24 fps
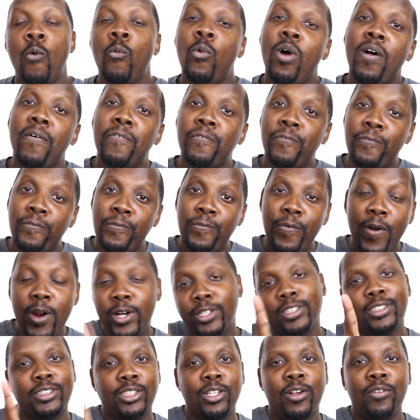Well,
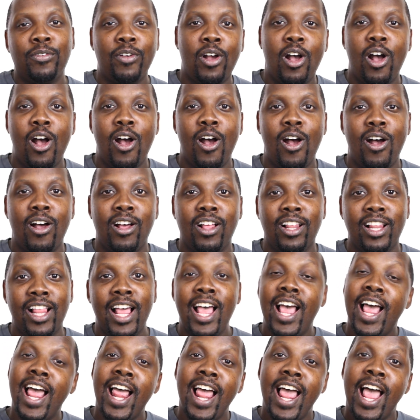first of
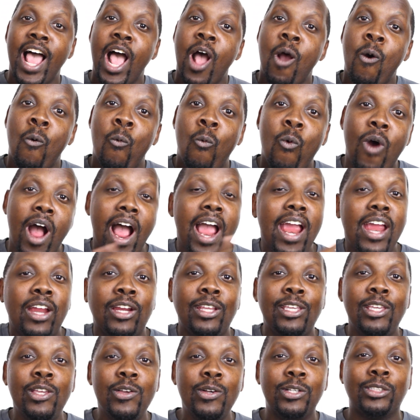all, why
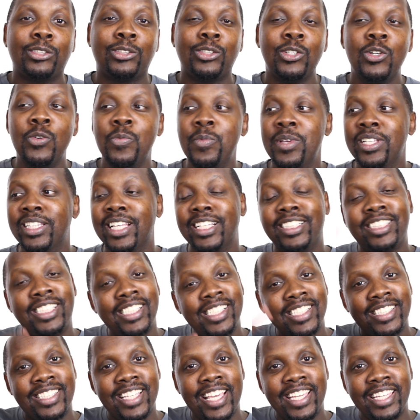are you assuming that
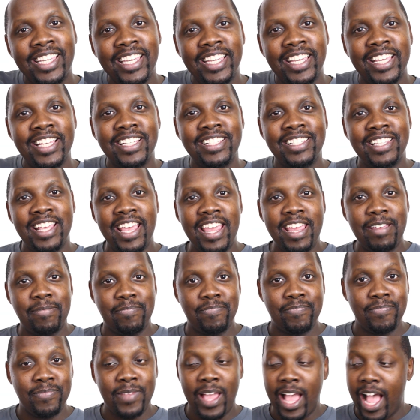she's taking his
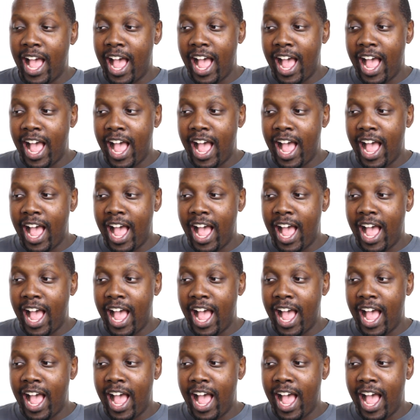name?